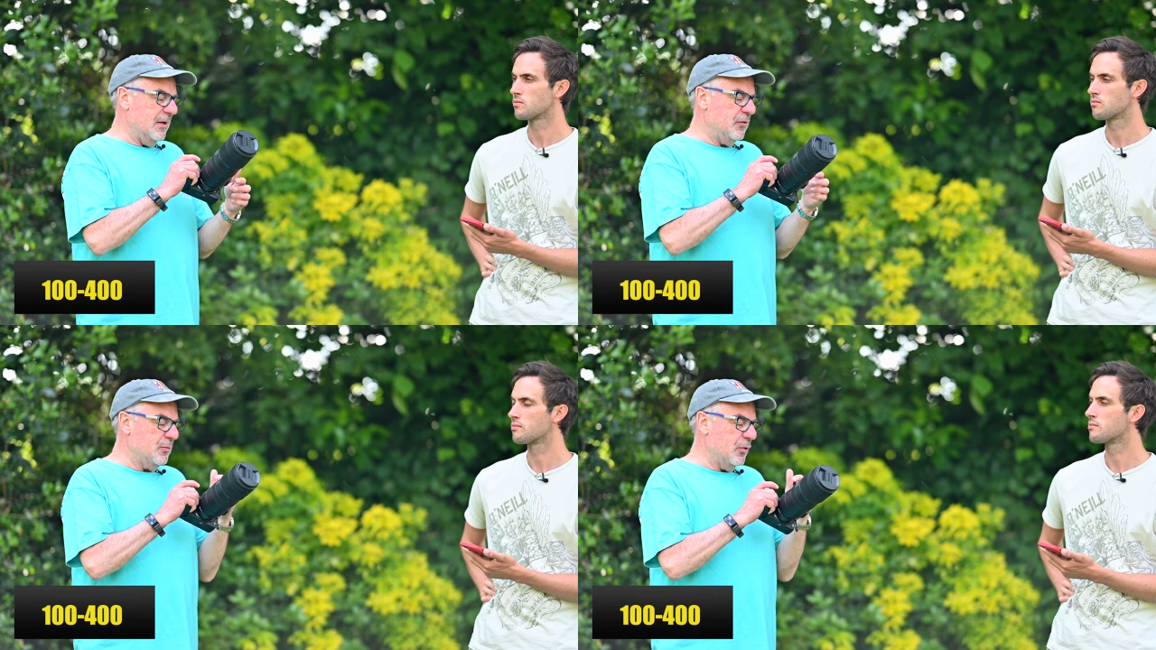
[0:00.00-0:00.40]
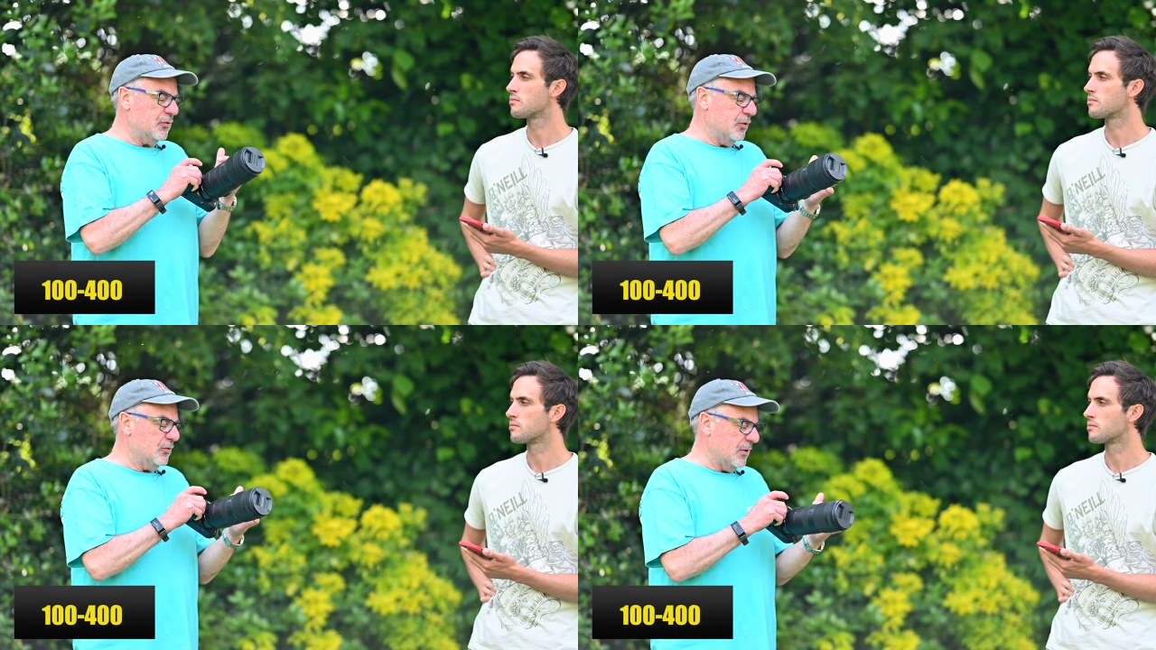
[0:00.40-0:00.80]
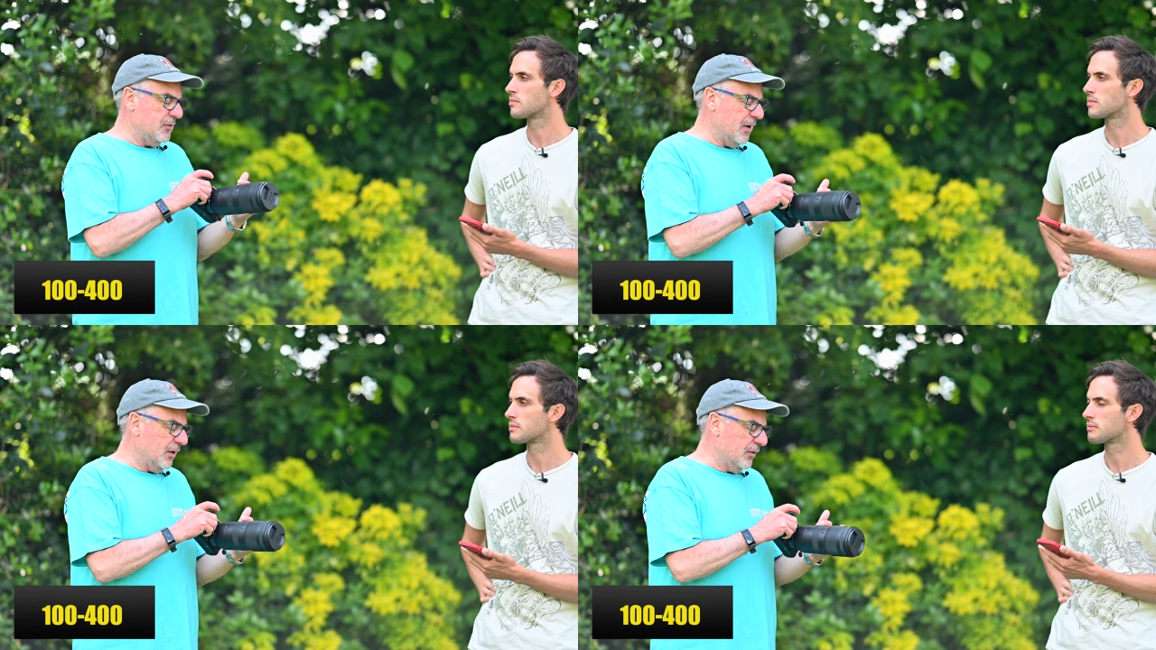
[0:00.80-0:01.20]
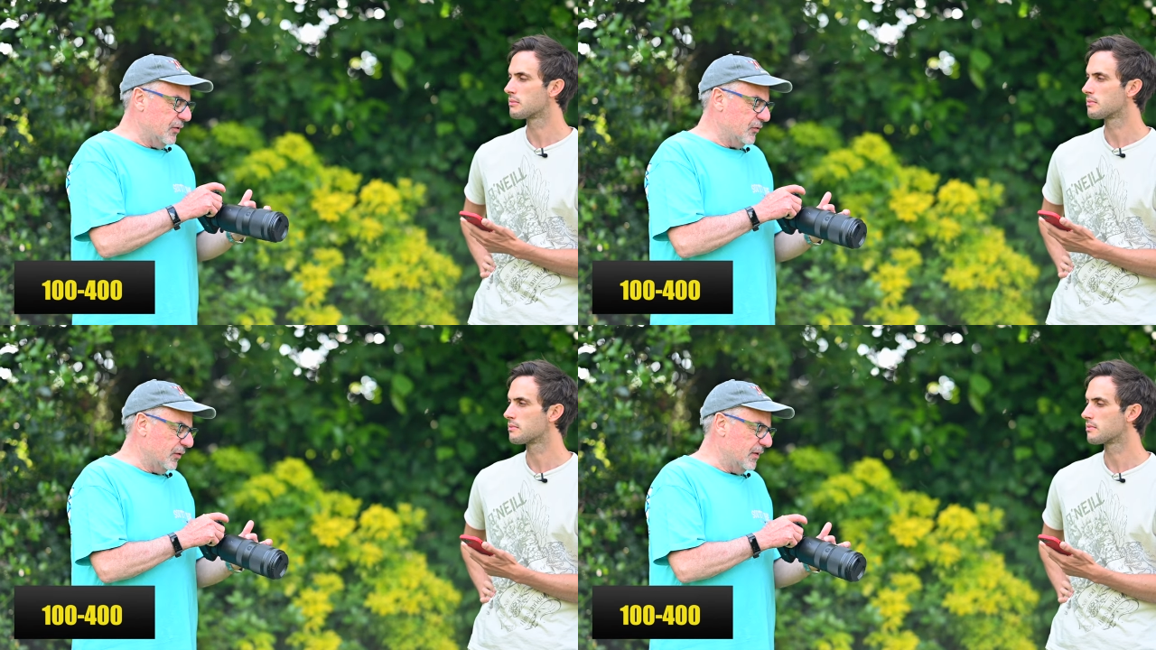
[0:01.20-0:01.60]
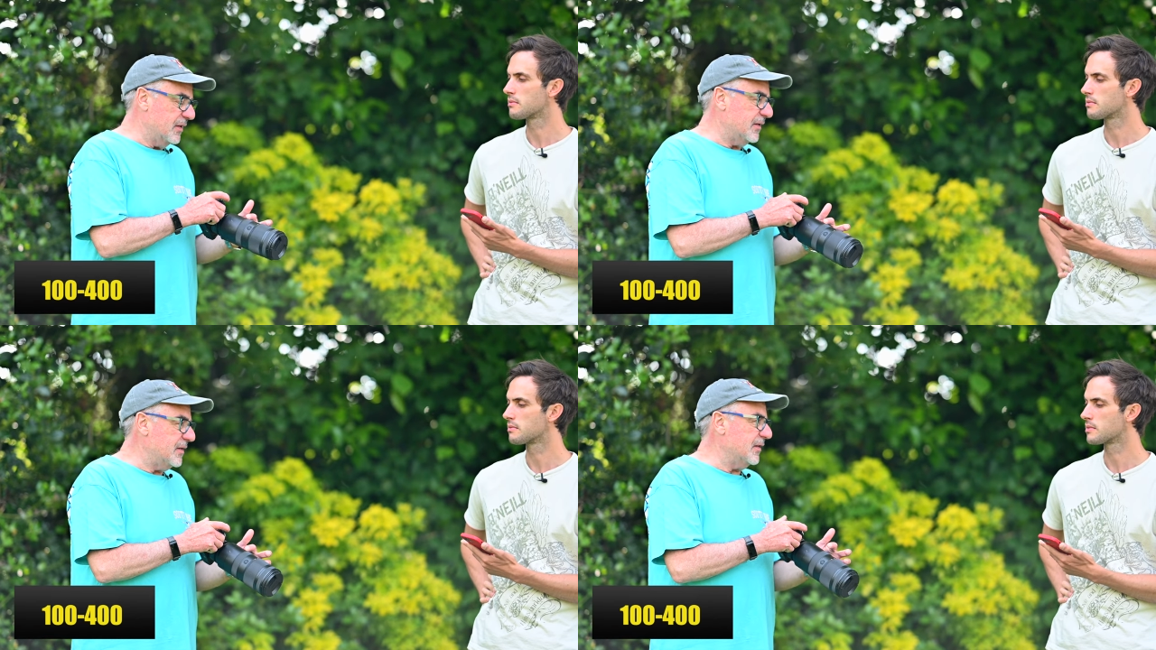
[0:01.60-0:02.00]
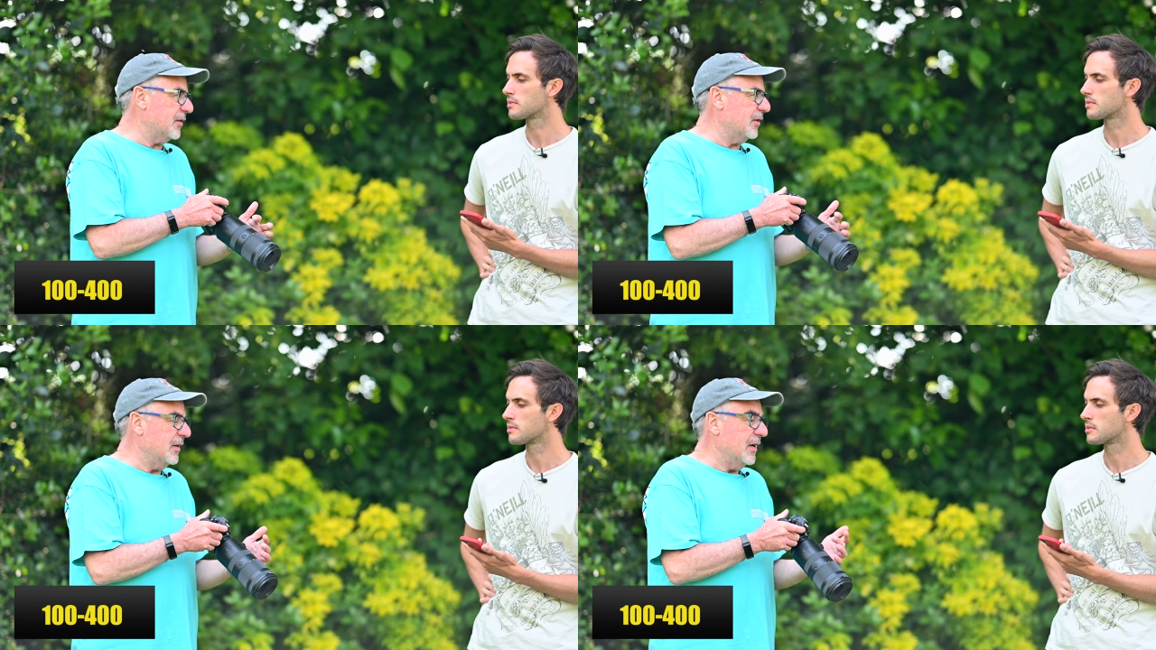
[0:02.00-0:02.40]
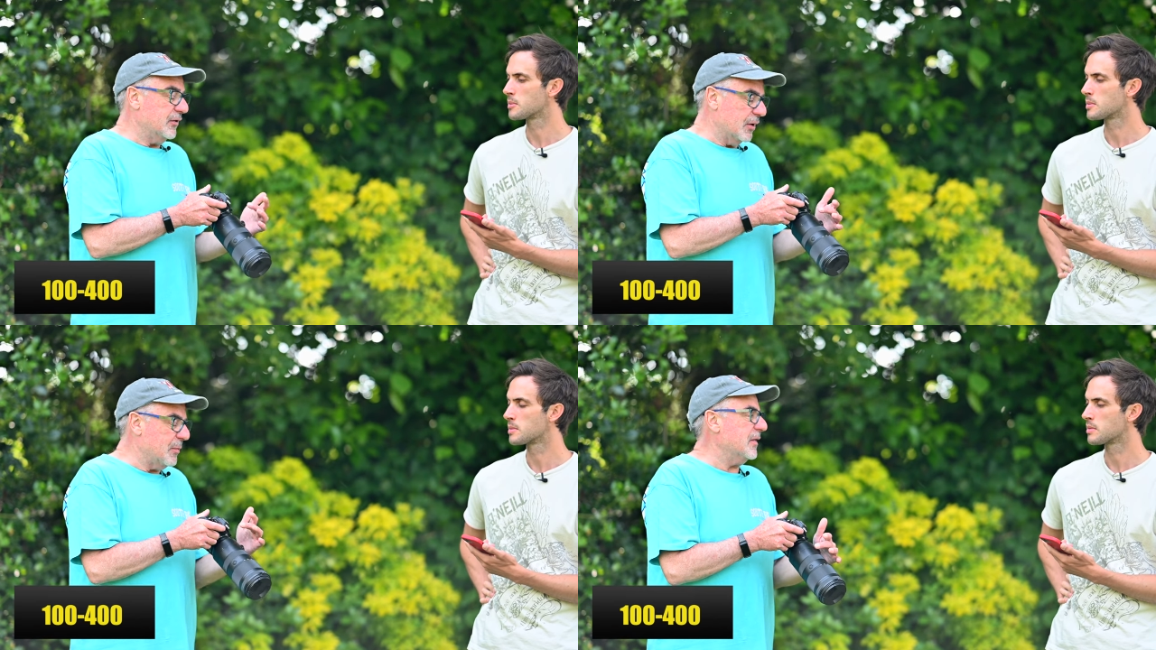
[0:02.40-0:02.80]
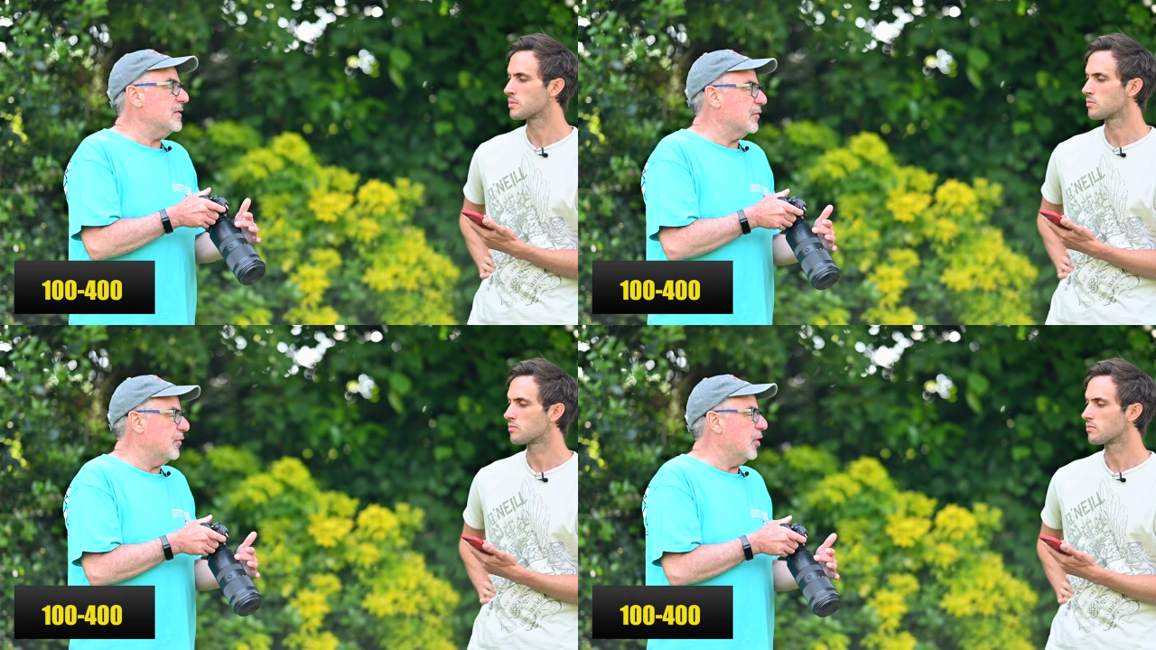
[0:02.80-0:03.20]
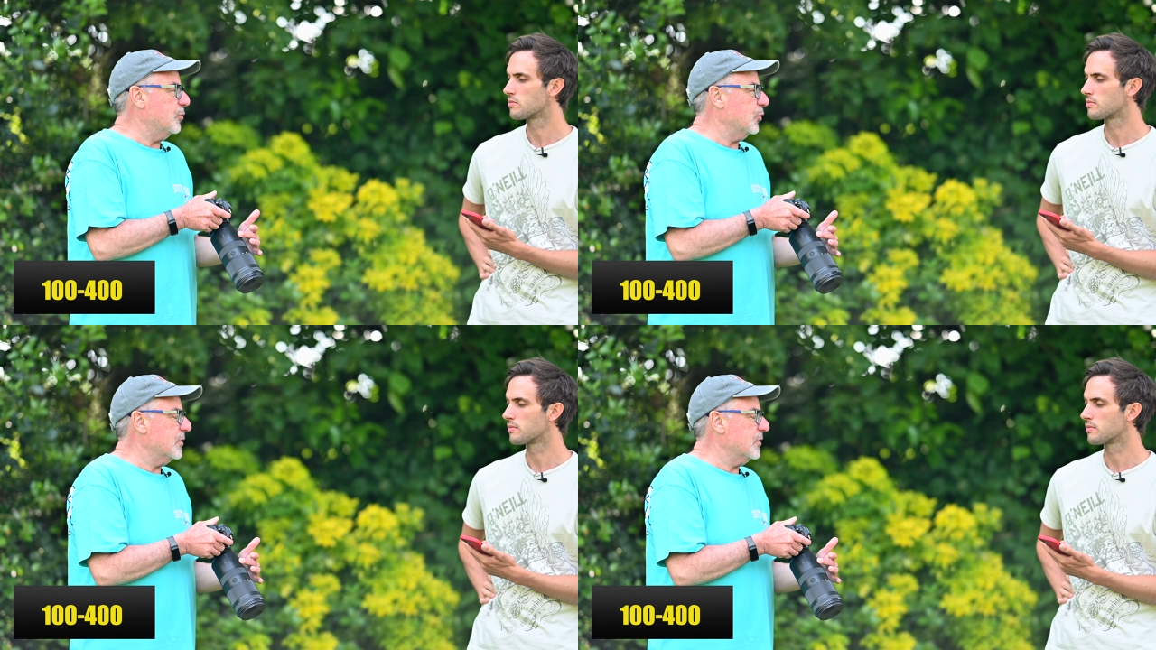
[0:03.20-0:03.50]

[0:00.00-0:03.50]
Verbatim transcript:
Speaker 1: if you put a mm. two times teleconverter on this, this is going to, it's going to make this 5.6.